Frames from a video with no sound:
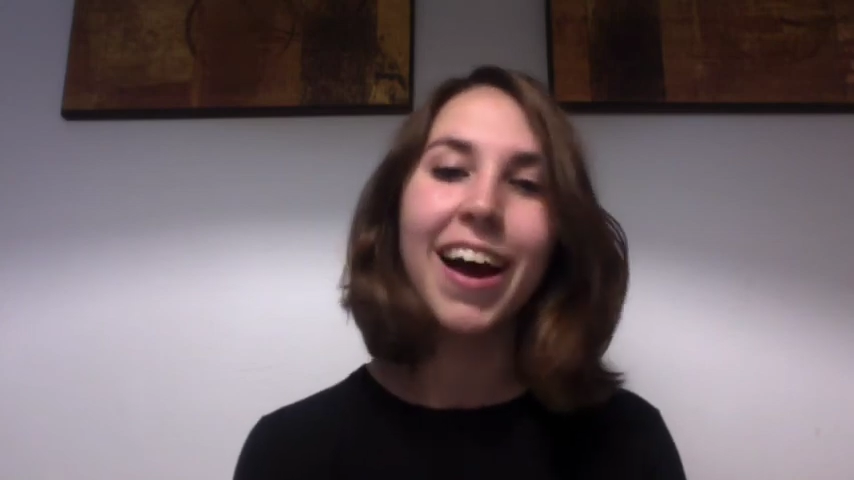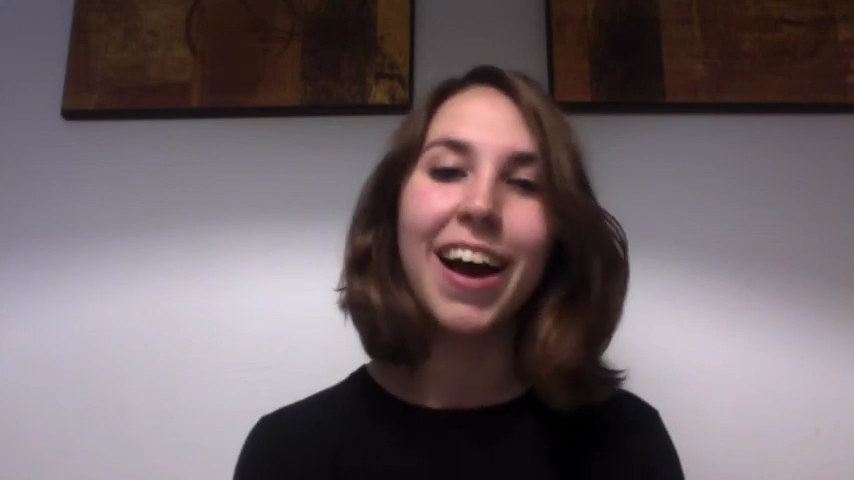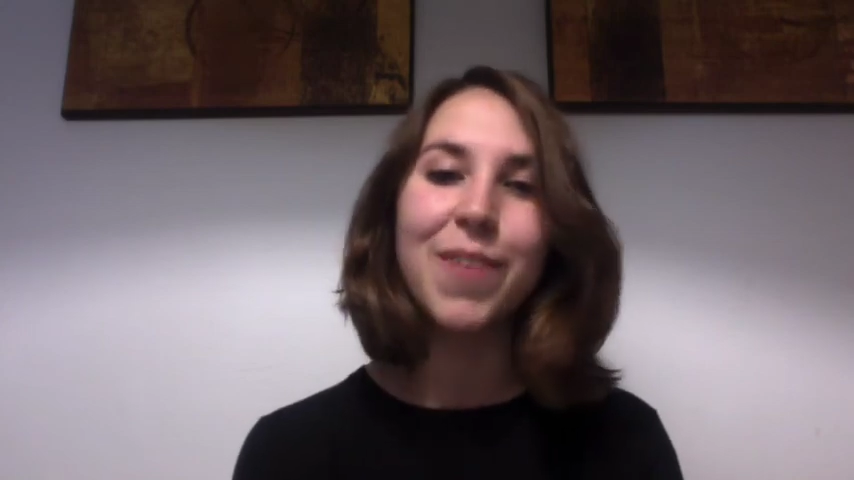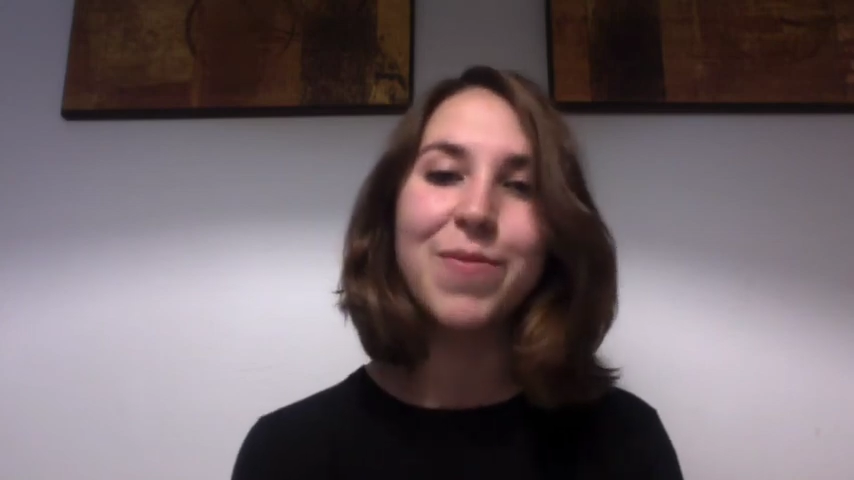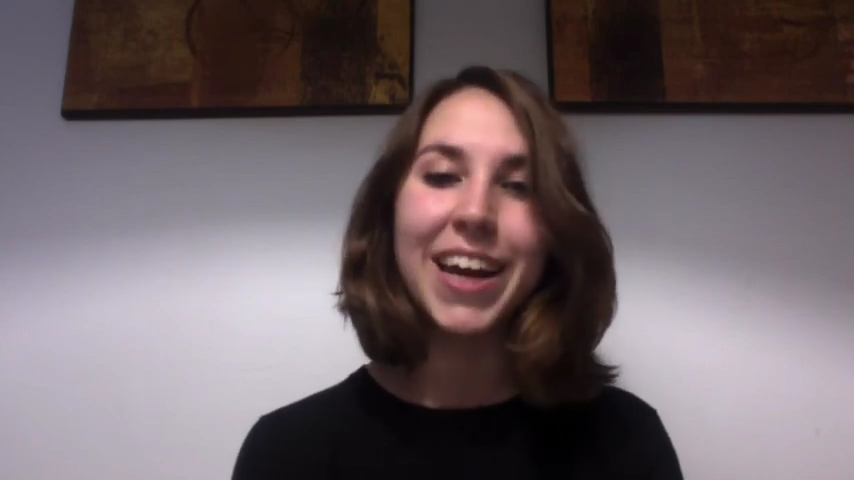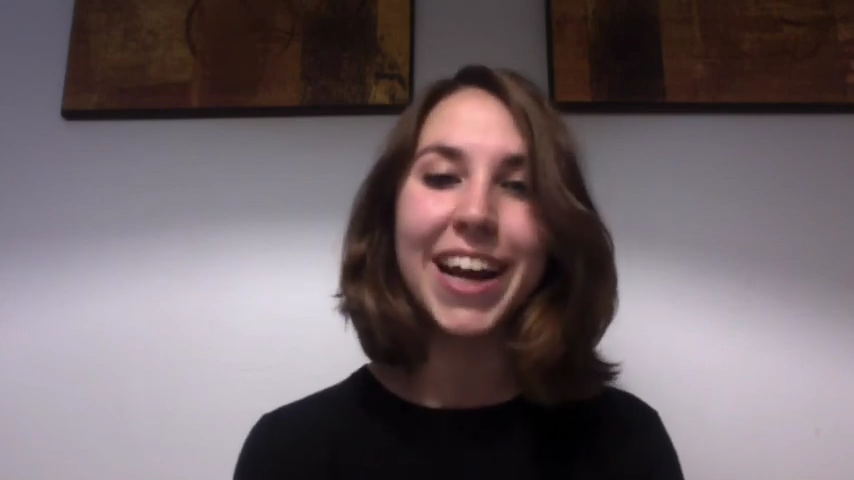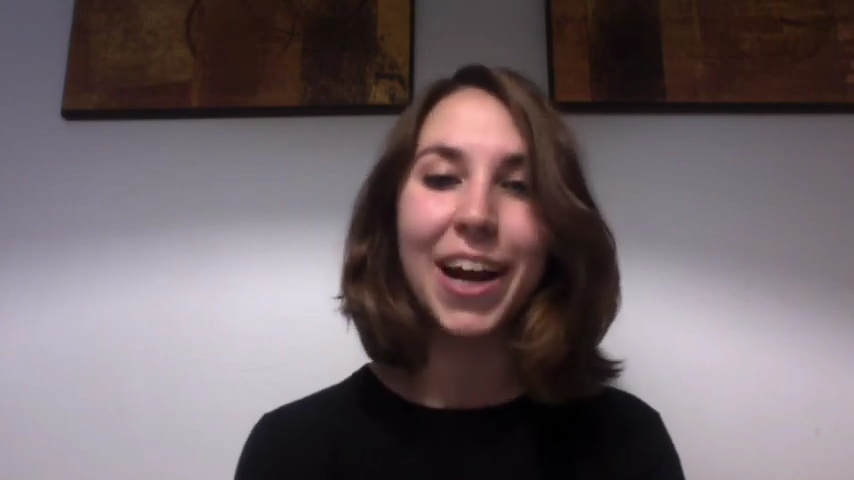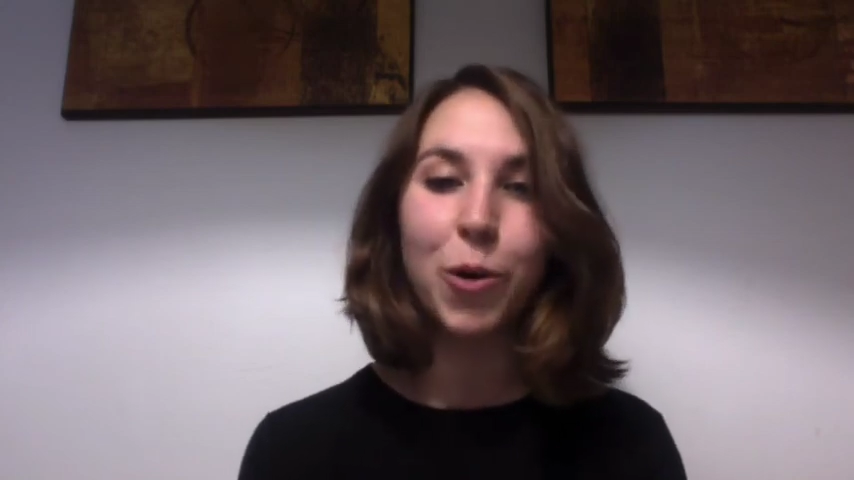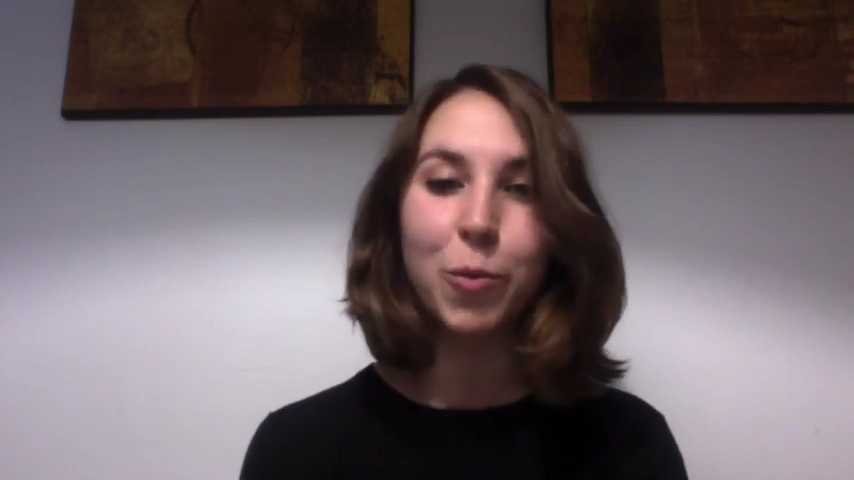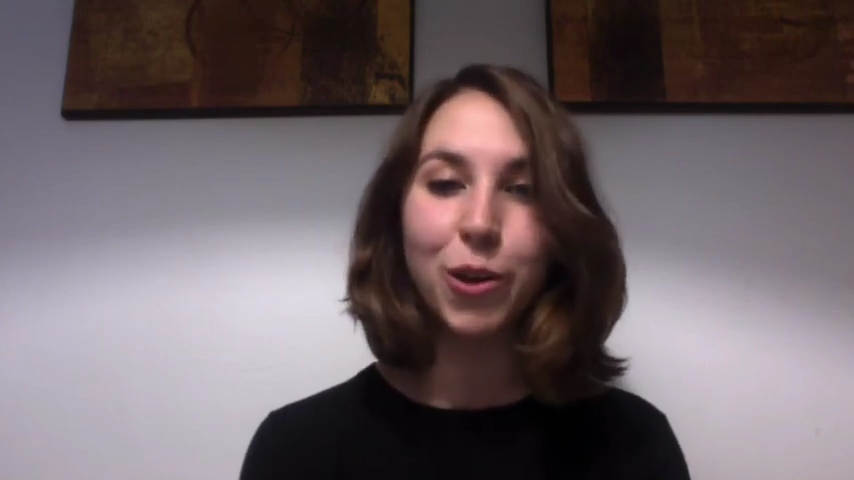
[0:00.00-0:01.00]
um, and I
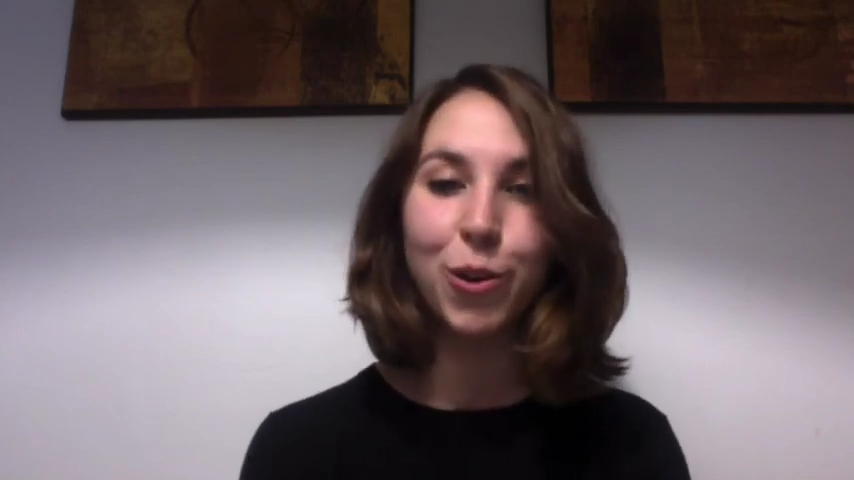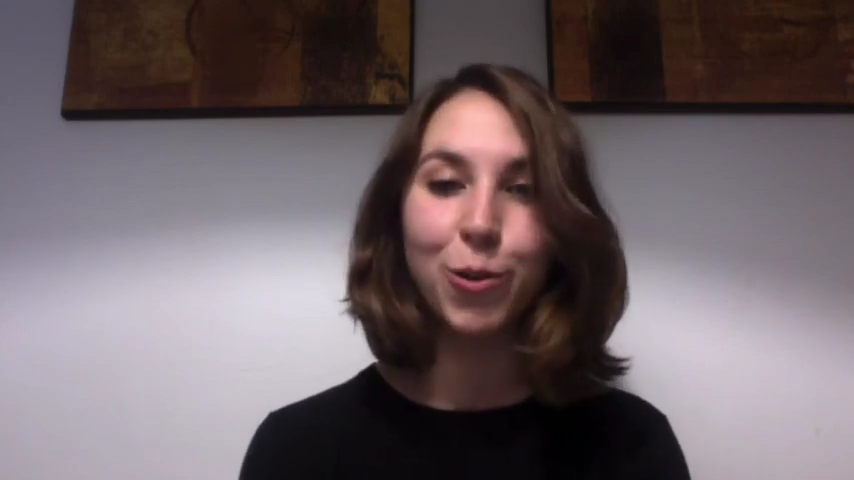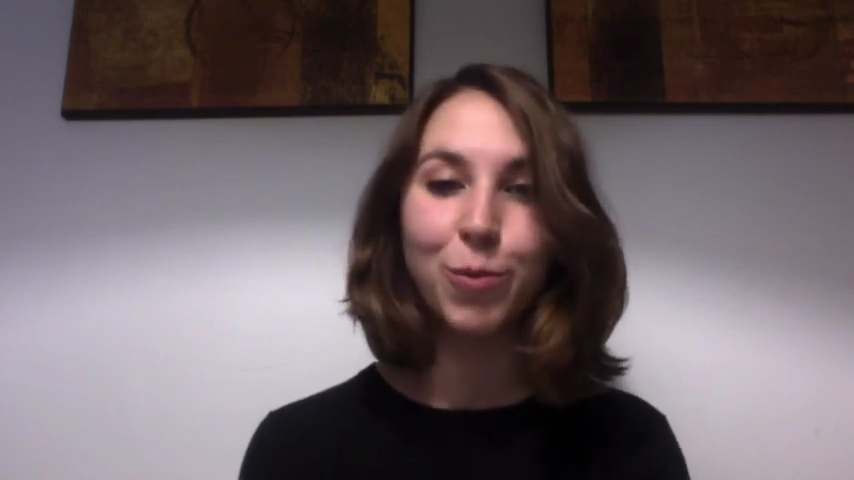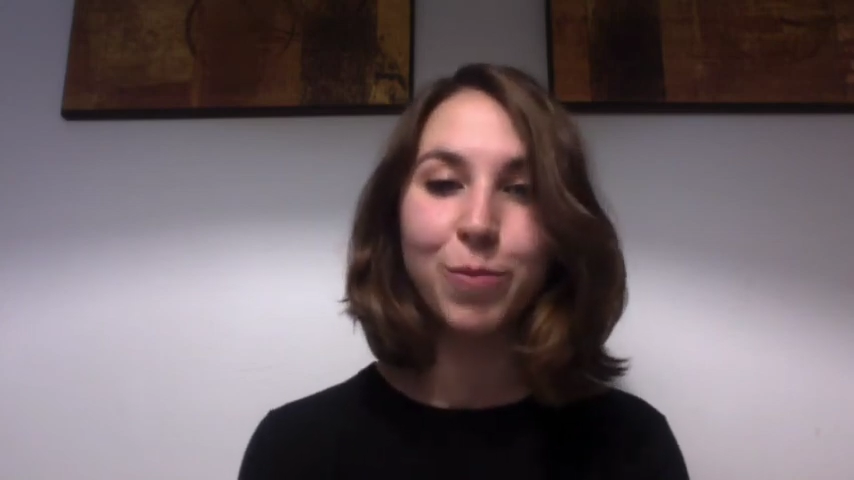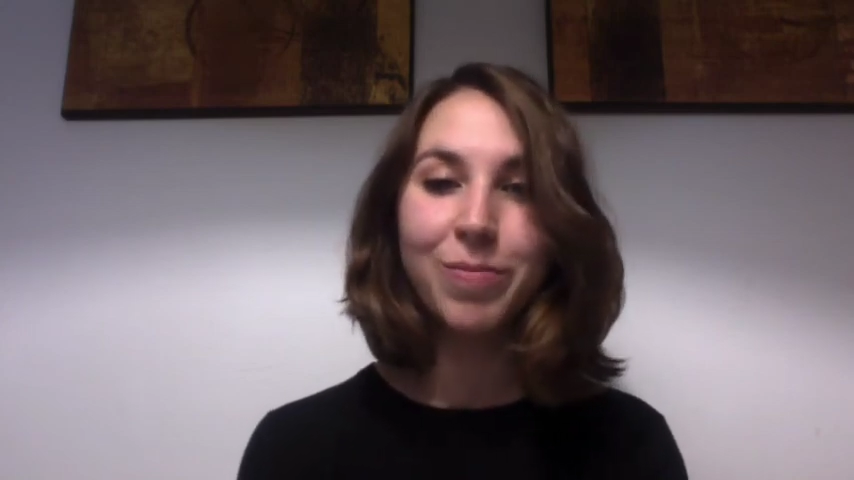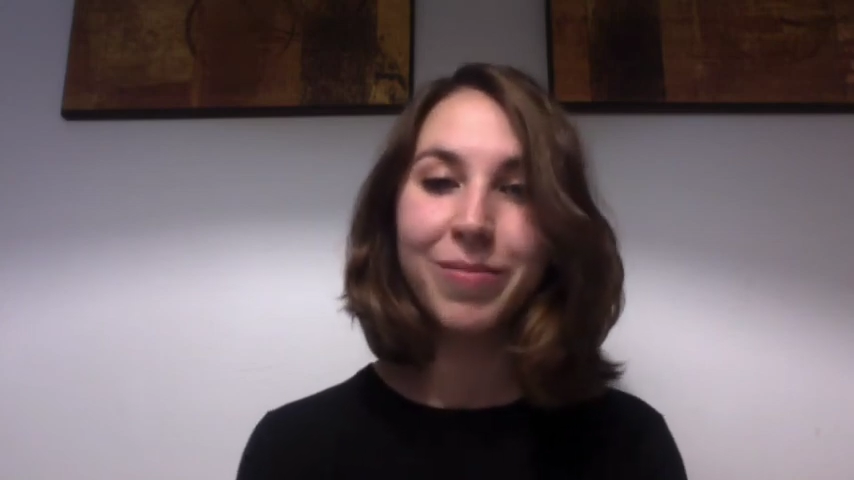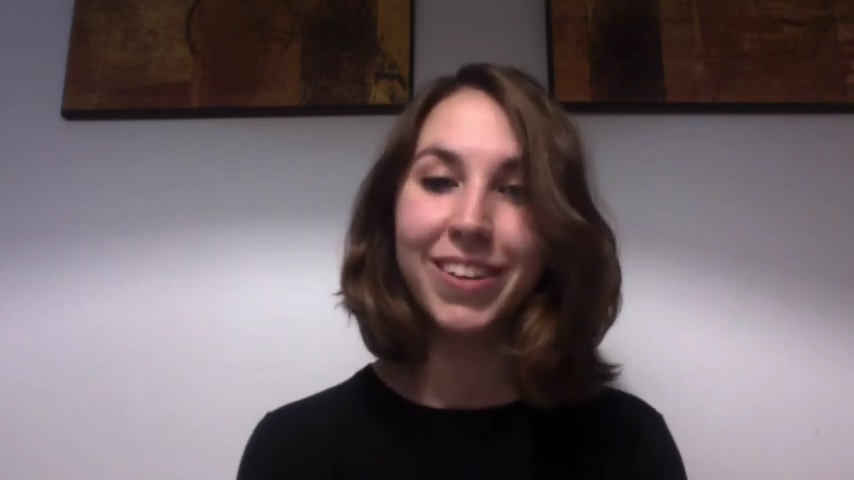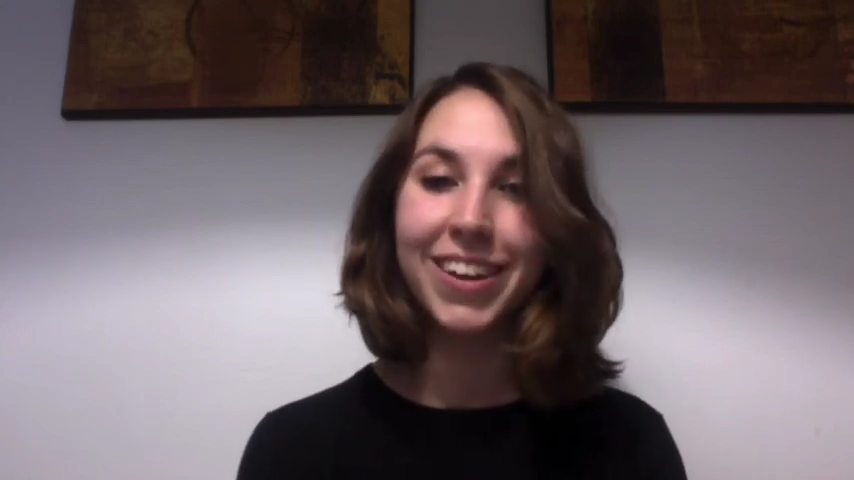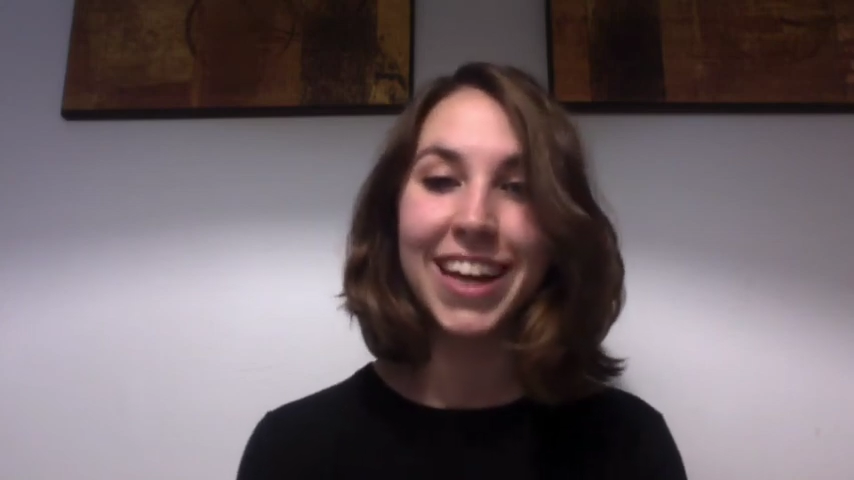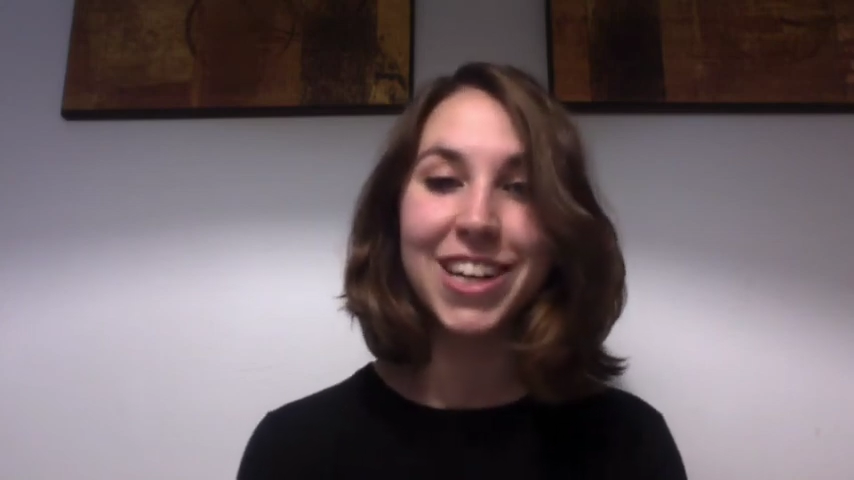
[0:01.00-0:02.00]
hope you
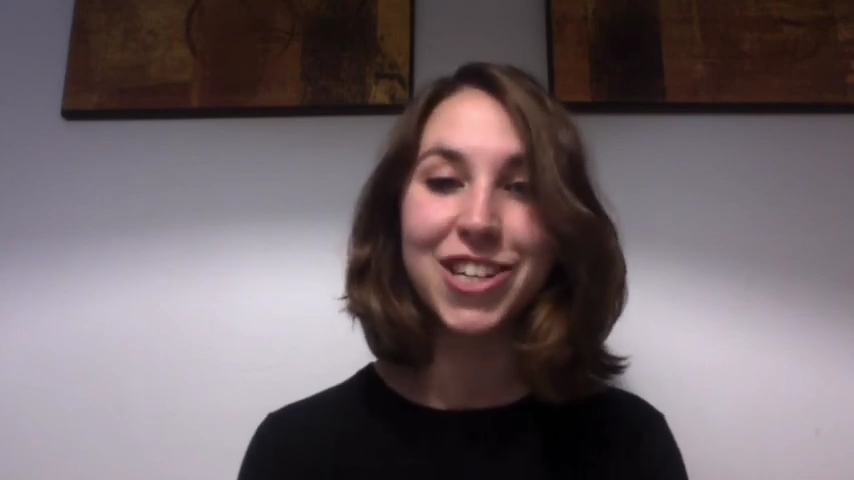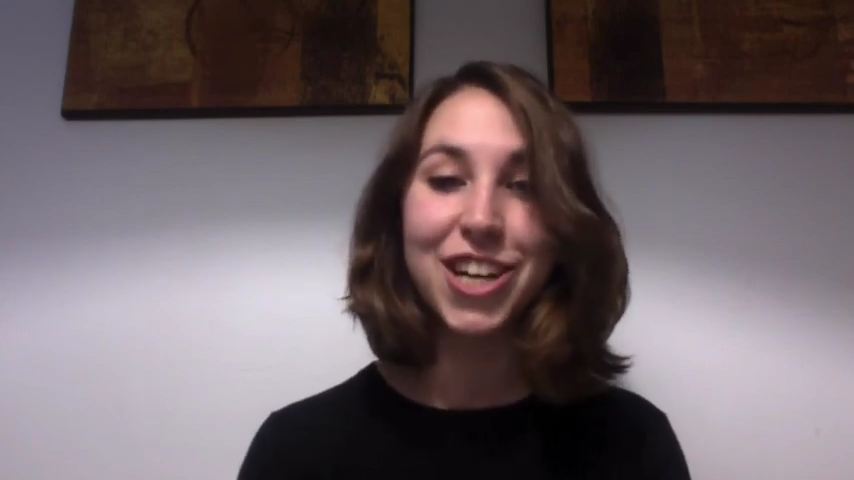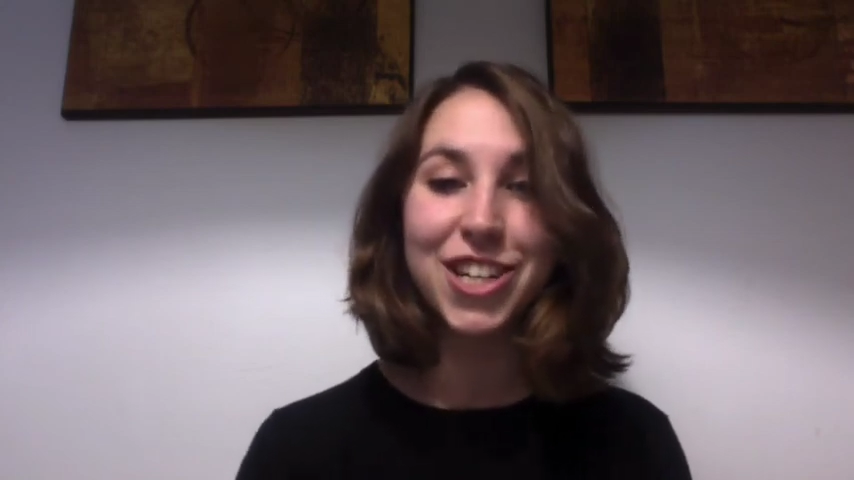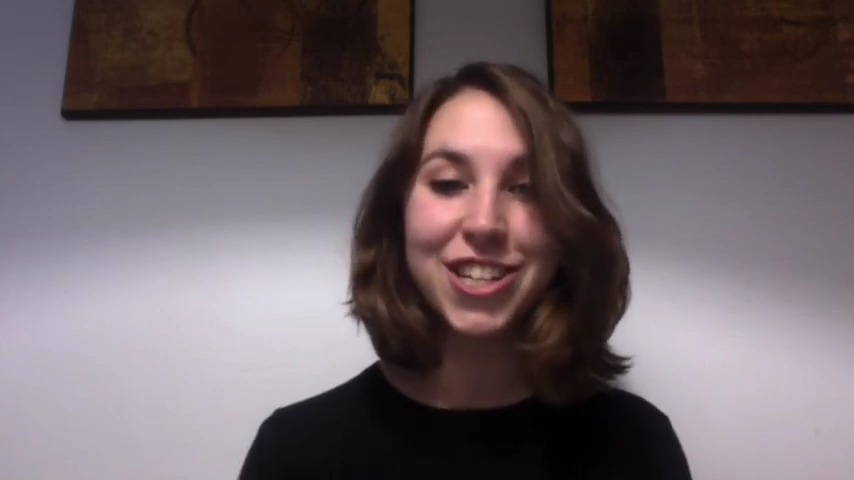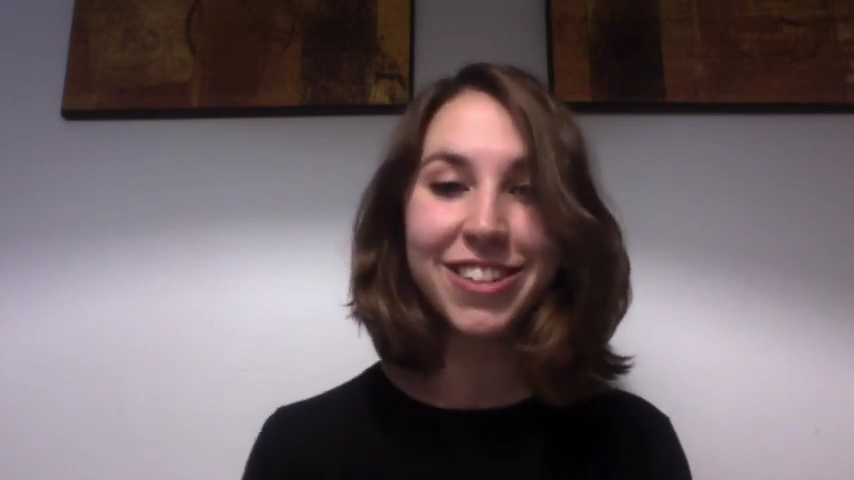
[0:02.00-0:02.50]
get in touch.